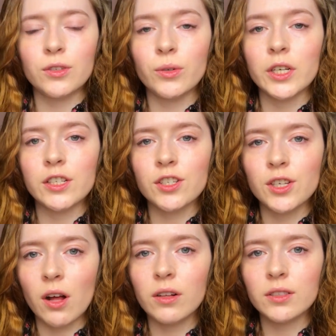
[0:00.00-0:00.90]
to
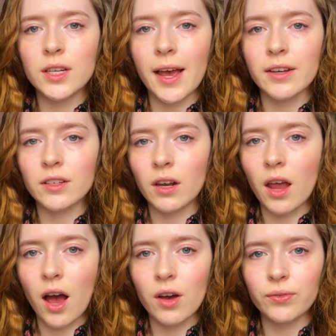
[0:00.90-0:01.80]
insult and
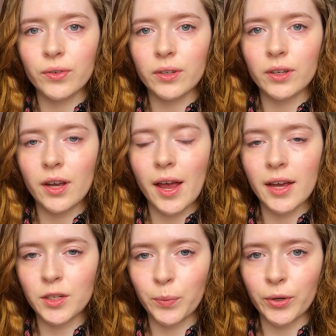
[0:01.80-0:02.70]
laugh at a